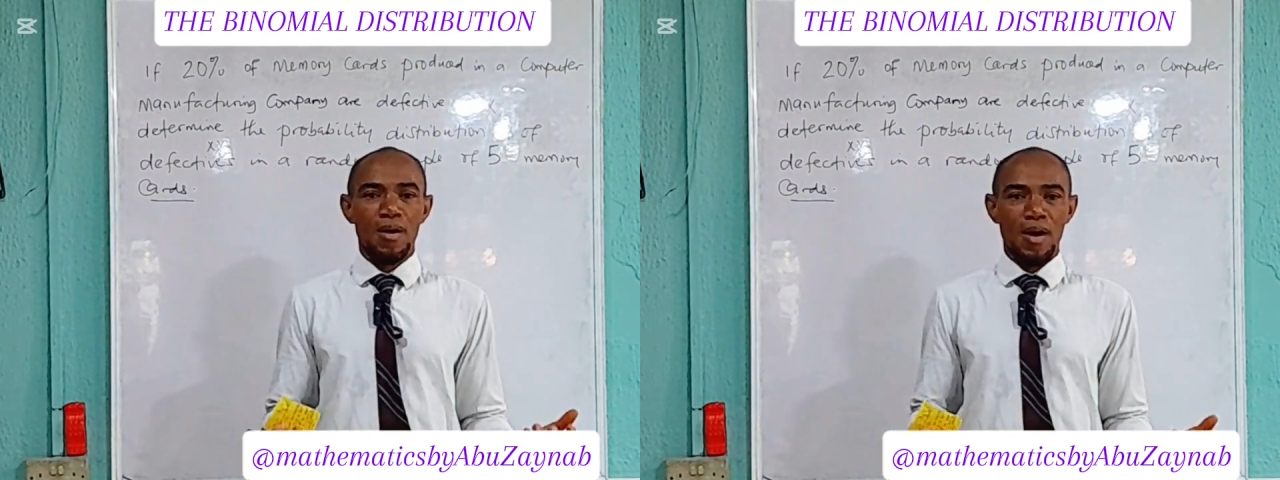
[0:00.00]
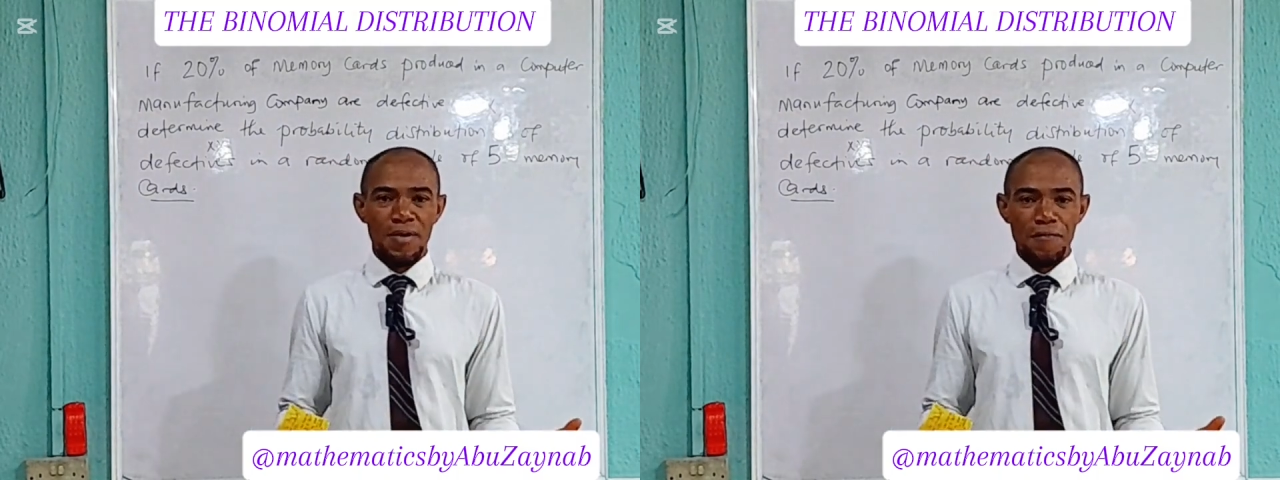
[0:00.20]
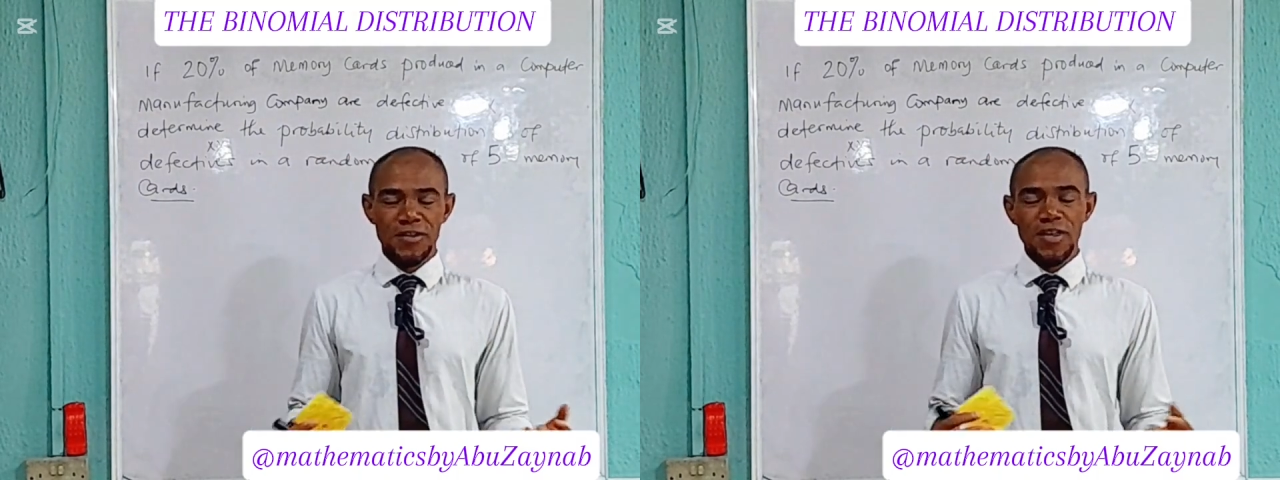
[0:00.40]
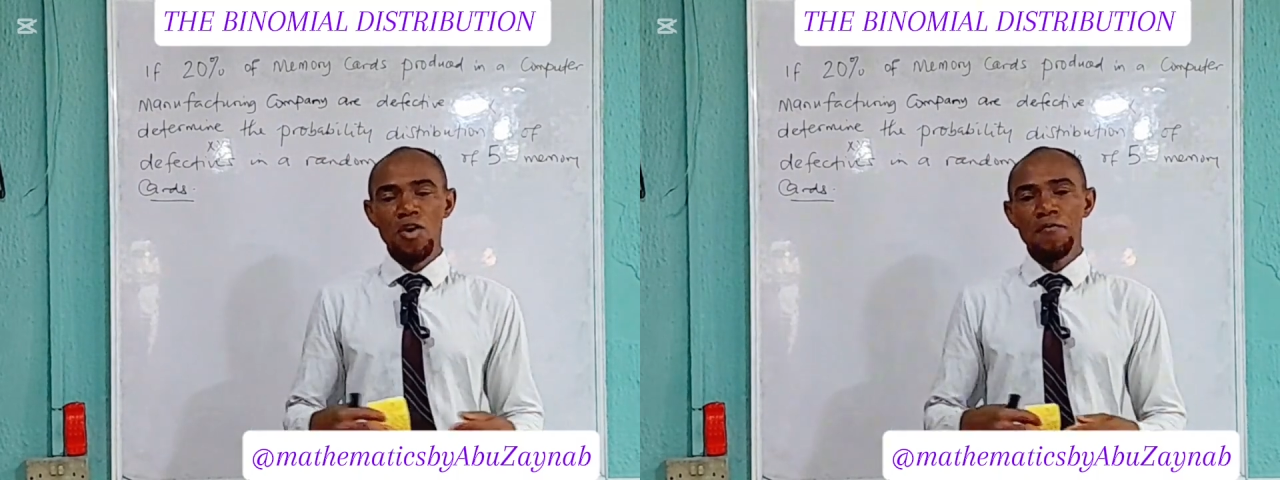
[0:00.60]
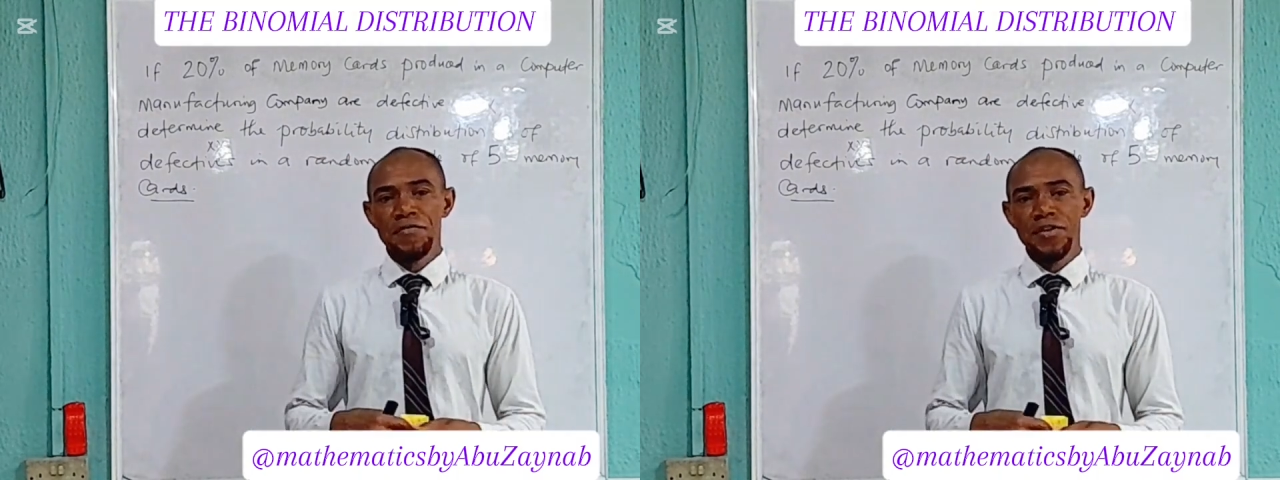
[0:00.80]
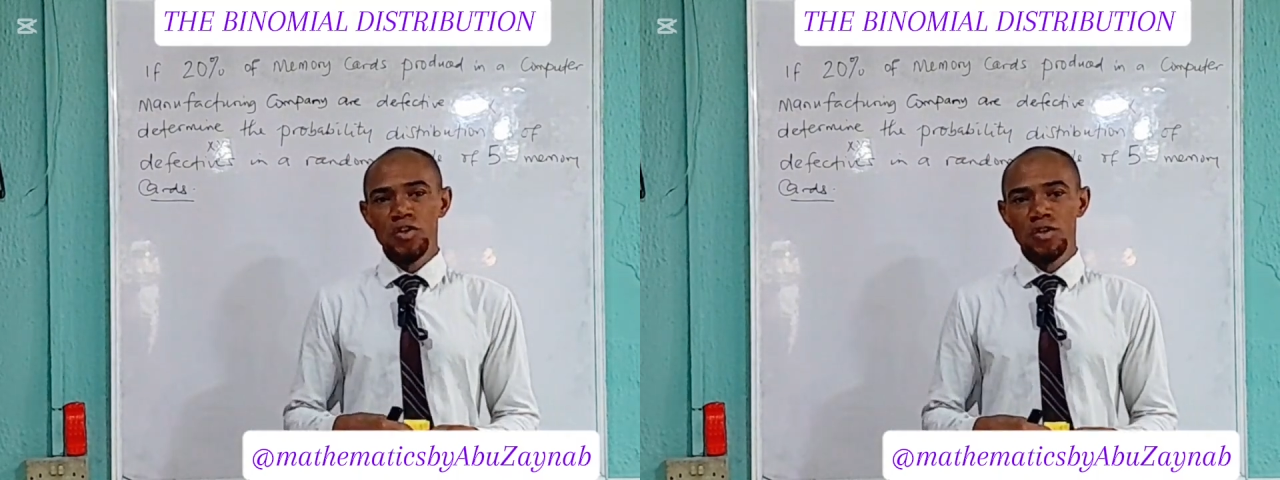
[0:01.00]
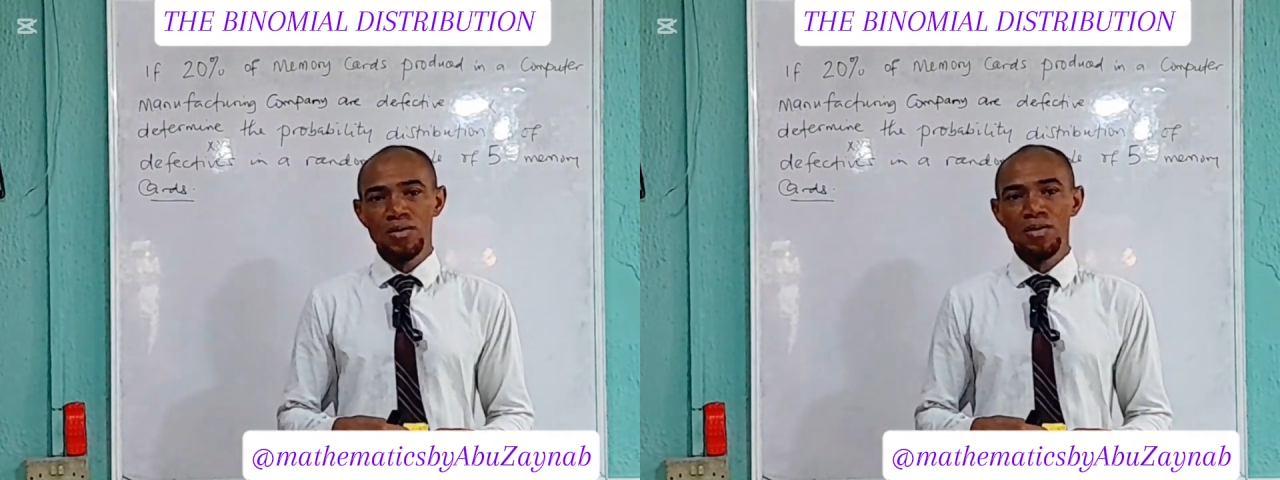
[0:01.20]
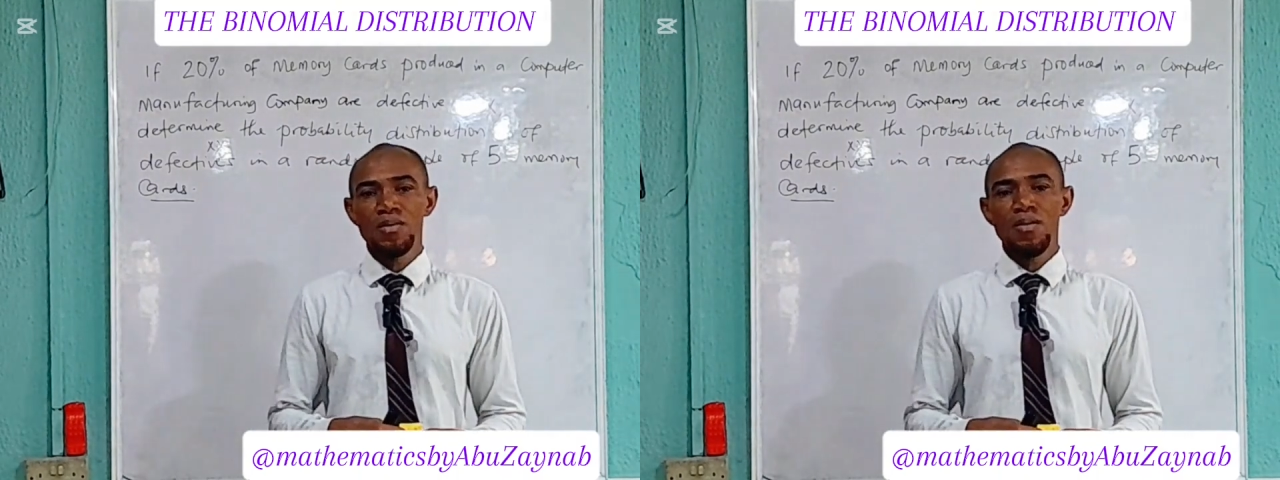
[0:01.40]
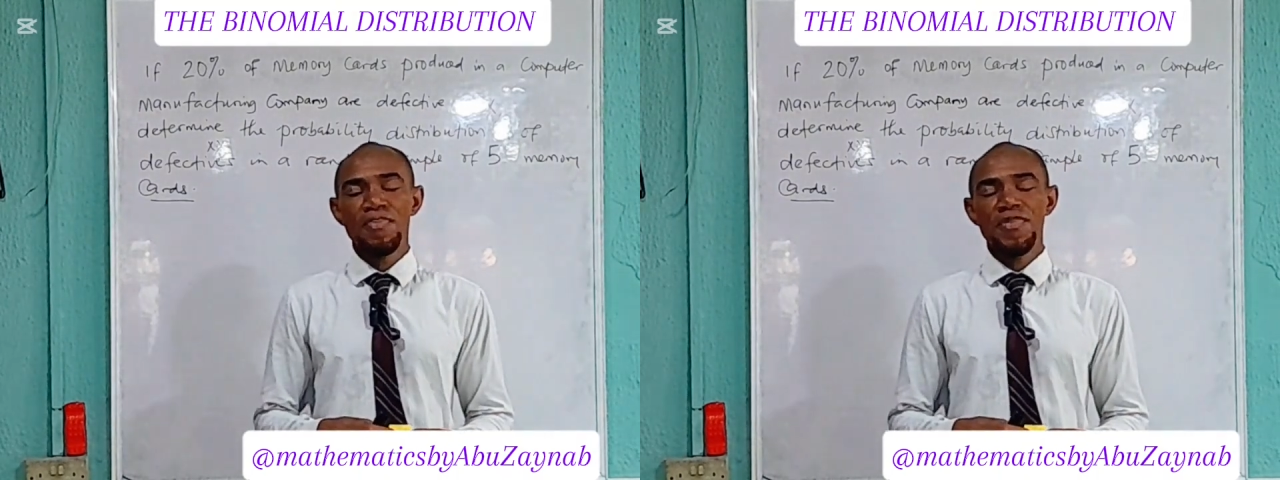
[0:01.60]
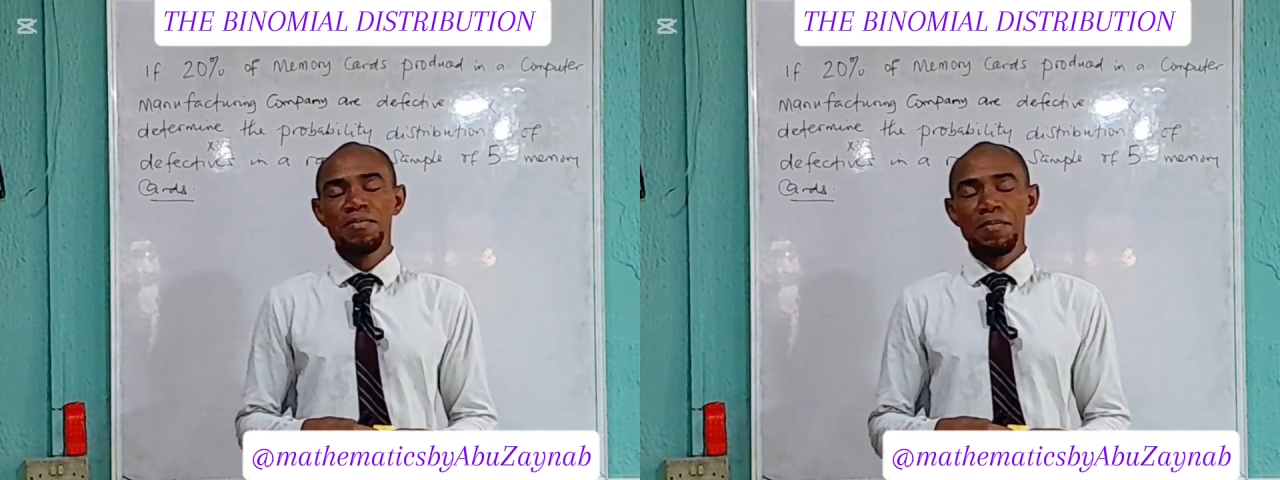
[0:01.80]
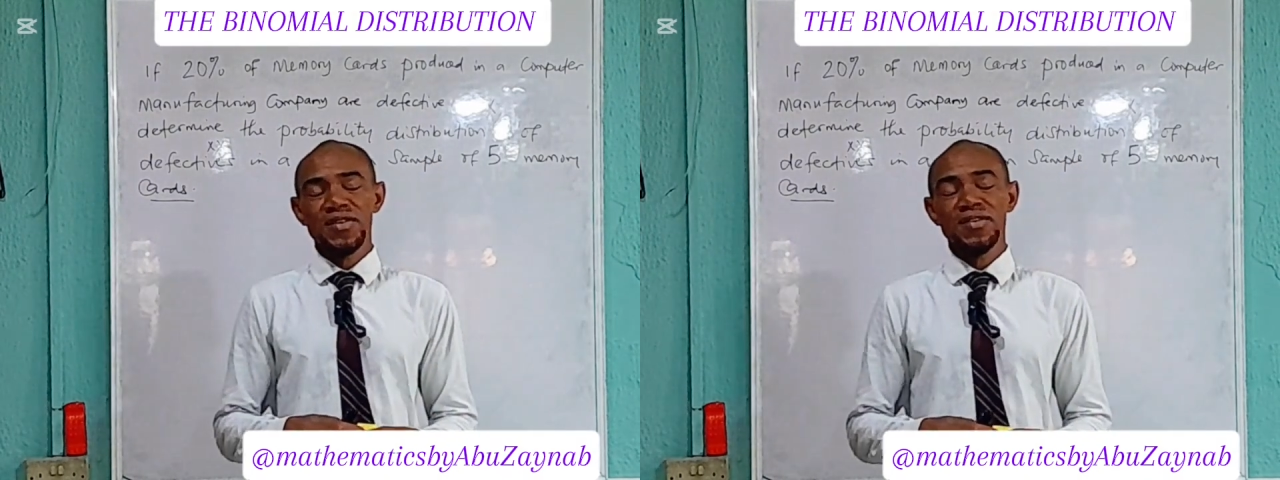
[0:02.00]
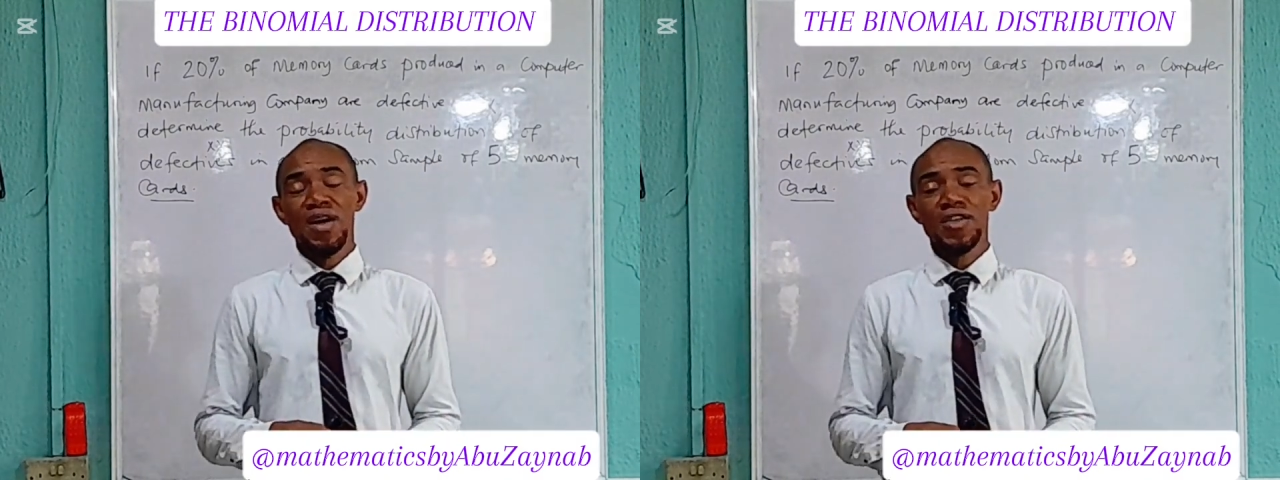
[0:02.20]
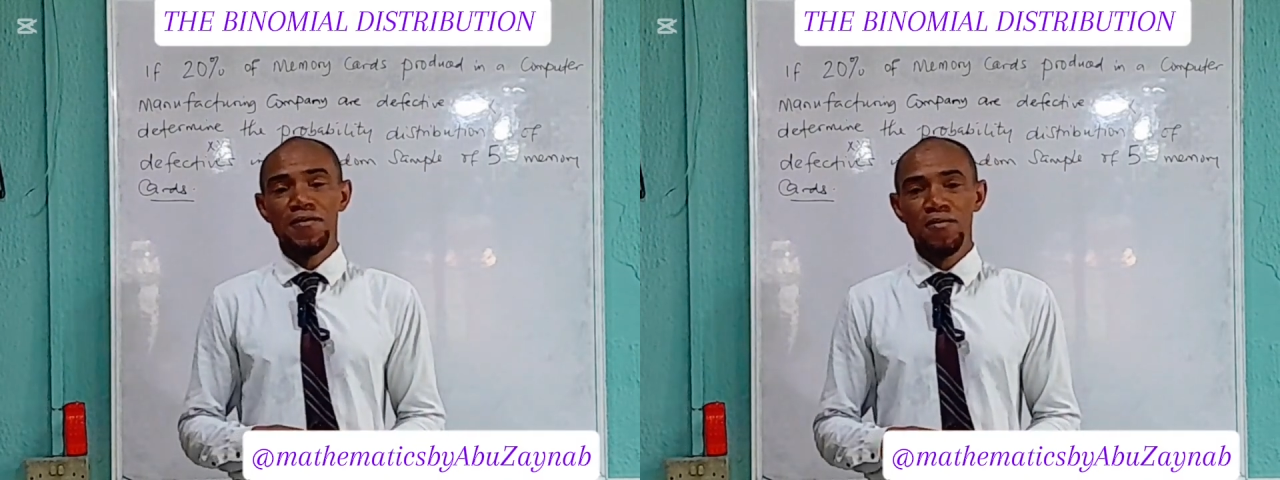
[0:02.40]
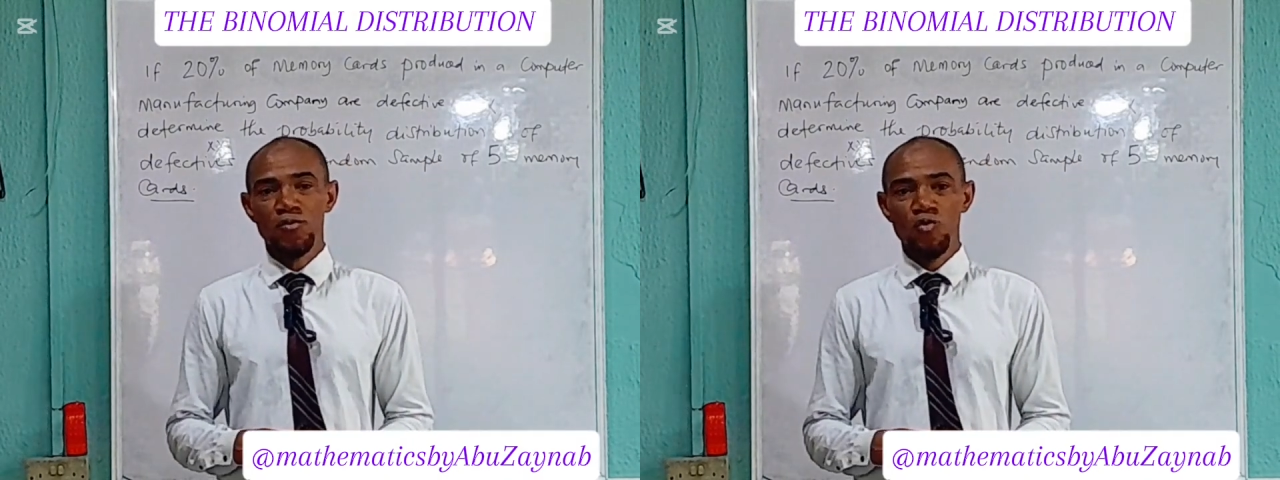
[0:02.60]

And for sake of revision, these properties are as follows.